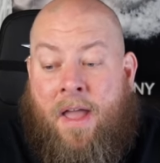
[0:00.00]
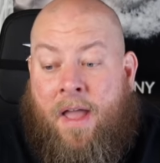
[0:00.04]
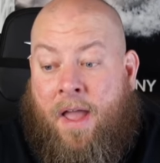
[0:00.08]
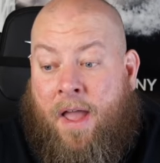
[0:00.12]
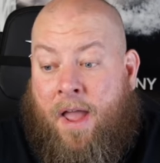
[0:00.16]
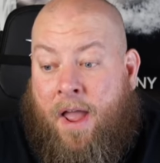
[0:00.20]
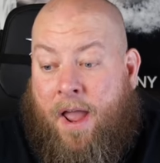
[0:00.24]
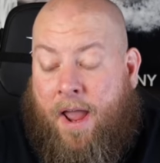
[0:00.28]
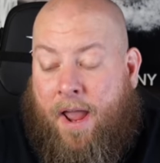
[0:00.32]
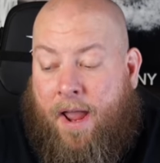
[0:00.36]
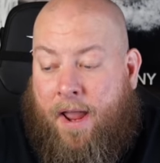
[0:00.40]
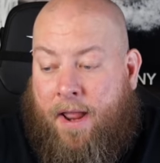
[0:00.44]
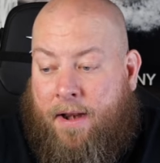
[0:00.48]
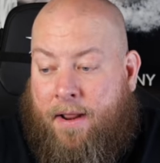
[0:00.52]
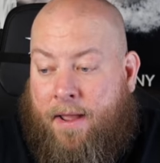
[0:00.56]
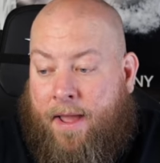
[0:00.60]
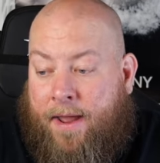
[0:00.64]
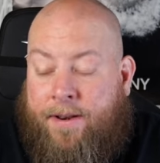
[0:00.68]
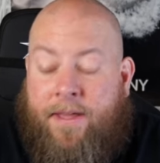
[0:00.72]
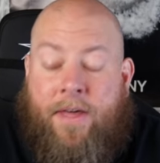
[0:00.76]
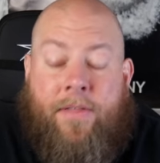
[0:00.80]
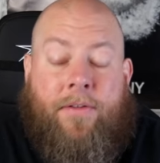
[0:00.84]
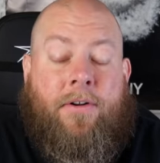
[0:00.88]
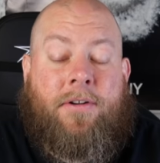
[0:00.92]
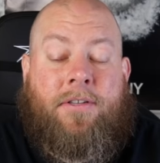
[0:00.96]
And
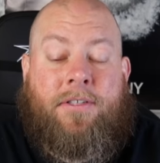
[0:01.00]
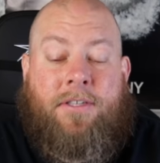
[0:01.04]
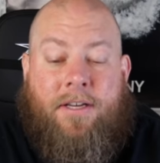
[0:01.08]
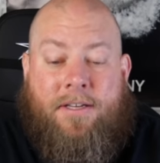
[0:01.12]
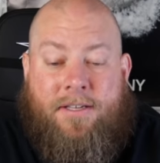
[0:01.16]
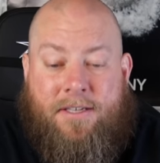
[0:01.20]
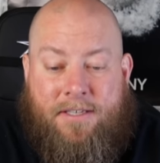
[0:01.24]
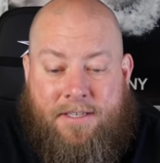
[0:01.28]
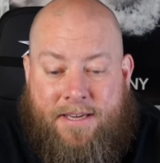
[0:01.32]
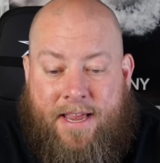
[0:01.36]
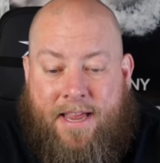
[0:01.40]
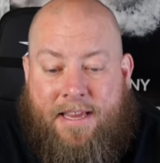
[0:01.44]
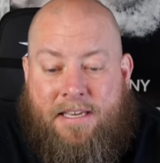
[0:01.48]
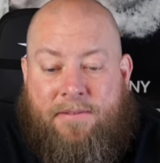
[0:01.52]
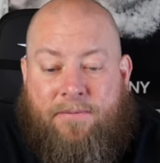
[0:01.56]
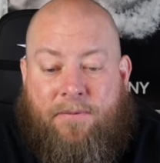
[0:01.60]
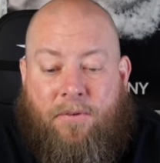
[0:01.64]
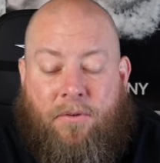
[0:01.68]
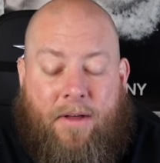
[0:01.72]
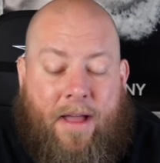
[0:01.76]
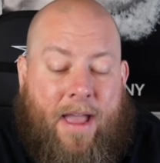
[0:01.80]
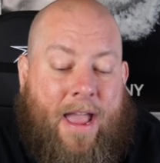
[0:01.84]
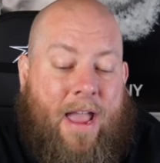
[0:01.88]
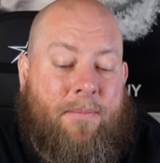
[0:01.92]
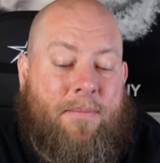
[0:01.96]
another
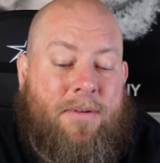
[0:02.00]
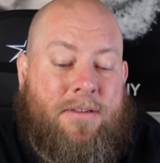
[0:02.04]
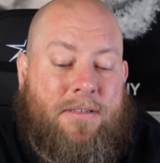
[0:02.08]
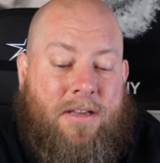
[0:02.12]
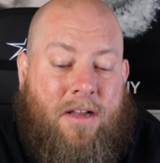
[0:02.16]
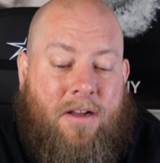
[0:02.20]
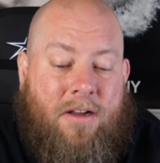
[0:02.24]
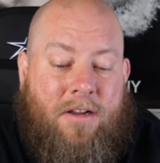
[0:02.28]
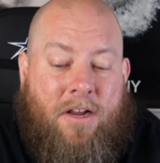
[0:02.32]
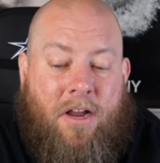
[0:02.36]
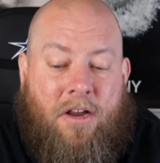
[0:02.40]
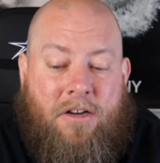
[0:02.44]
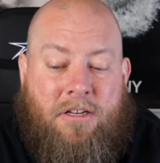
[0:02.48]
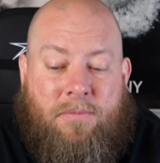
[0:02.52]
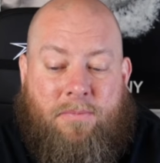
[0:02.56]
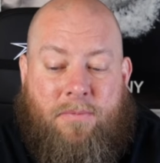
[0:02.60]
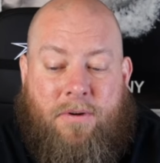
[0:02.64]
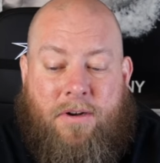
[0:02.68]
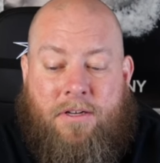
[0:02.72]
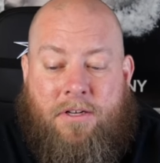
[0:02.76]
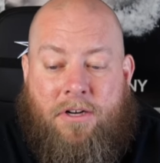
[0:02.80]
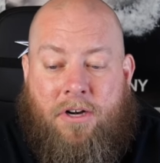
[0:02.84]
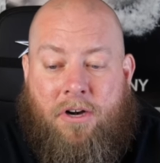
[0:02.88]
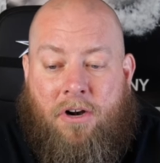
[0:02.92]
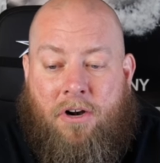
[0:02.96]
successful Amazon customer
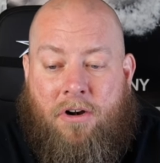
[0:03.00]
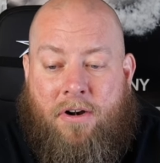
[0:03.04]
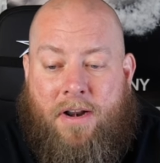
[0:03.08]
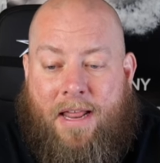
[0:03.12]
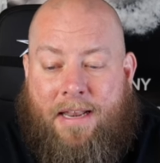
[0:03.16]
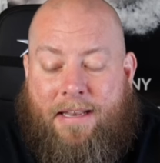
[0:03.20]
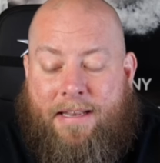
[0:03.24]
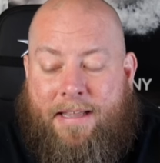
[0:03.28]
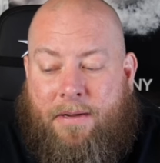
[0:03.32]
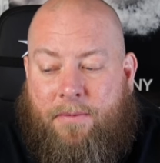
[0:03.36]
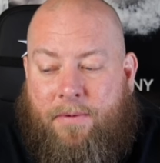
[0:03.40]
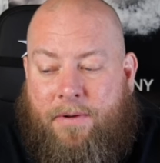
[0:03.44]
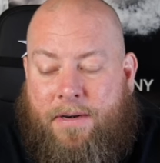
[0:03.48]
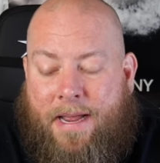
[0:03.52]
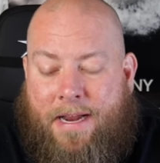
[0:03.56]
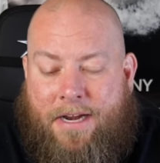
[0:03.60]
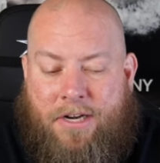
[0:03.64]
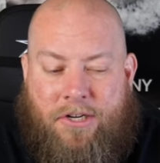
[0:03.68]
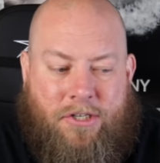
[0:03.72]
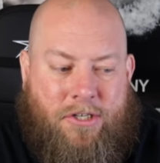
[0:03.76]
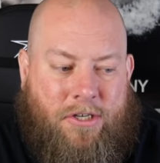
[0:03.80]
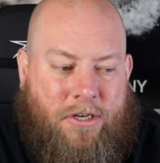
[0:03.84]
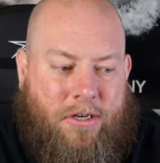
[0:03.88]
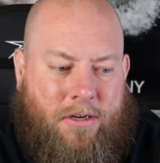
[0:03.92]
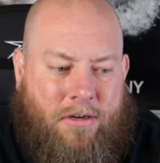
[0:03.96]
return
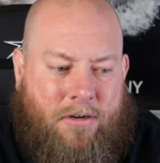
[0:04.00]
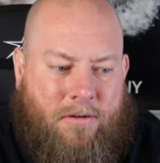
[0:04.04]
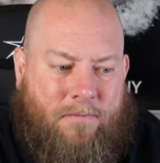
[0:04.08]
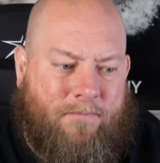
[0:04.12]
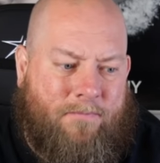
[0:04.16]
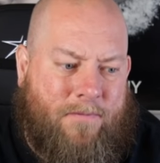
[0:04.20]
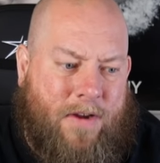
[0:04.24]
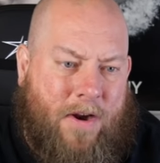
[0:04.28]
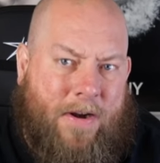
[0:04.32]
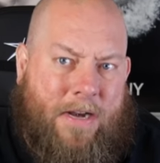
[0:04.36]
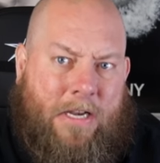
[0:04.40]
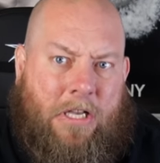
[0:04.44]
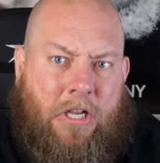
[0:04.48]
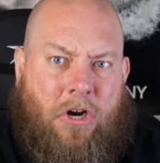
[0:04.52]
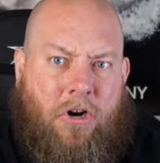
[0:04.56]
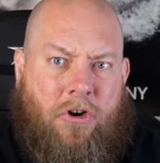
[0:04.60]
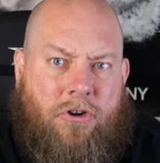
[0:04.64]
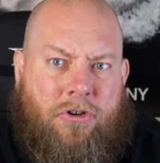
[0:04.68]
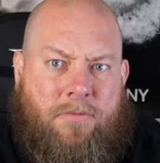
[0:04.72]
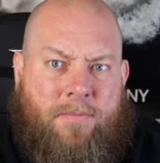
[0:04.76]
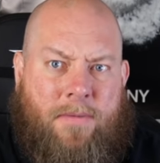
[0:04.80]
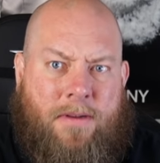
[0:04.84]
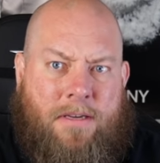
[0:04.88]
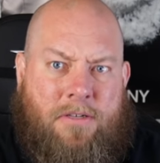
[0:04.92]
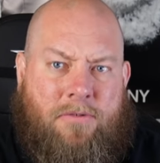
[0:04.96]
liquidation, very
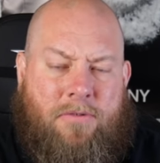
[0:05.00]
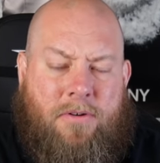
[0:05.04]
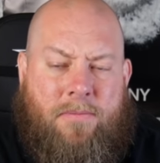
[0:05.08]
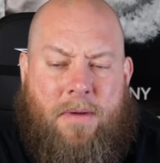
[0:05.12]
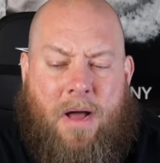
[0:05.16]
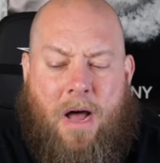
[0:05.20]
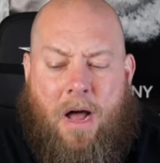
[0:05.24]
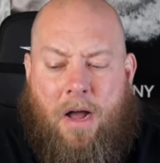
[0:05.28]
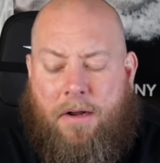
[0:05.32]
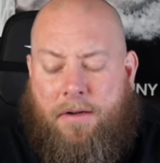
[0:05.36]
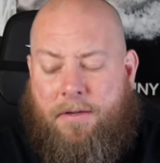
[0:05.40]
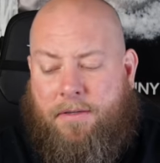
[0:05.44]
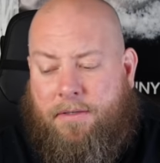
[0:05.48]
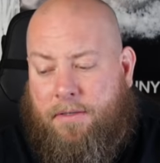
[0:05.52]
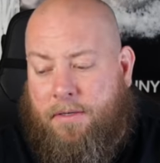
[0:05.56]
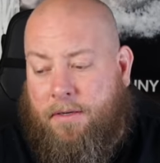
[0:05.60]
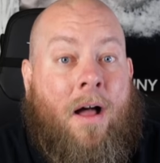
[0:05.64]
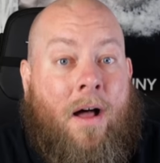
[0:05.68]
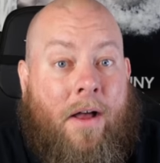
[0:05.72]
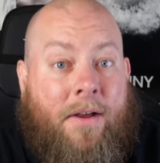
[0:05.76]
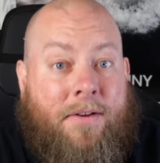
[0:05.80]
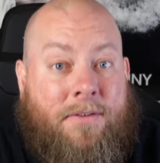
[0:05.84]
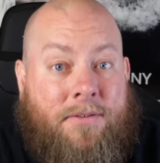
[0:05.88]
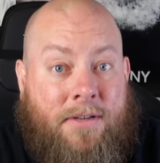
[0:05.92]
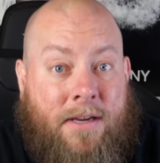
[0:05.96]
large mystery box.
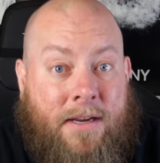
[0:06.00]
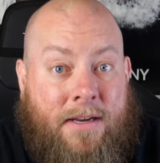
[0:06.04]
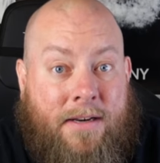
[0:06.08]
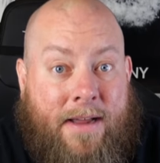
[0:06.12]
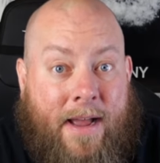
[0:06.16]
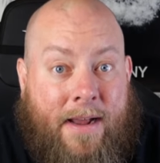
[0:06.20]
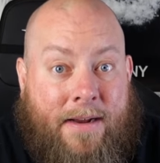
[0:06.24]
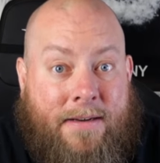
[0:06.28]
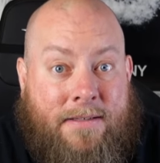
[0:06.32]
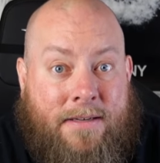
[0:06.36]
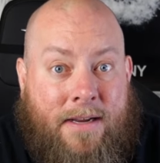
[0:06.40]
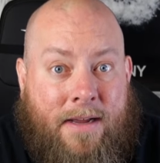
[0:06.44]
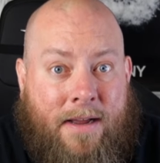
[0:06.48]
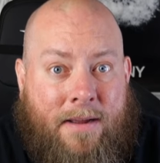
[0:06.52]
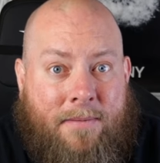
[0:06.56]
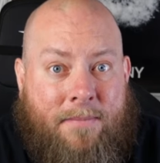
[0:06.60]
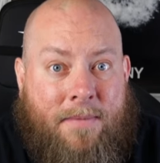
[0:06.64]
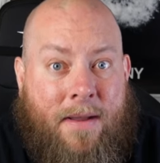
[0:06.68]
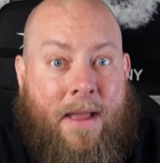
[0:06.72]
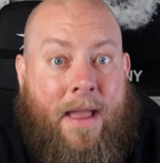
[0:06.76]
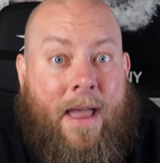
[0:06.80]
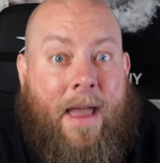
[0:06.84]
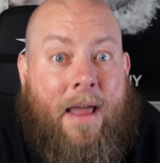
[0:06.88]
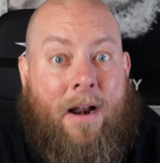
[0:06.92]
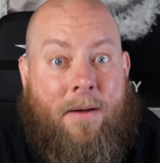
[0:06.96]
I'll see you next time,
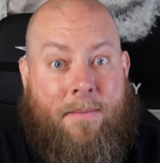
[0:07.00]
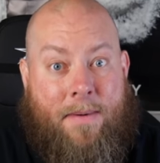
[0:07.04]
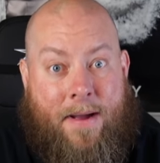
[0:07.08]
and I'm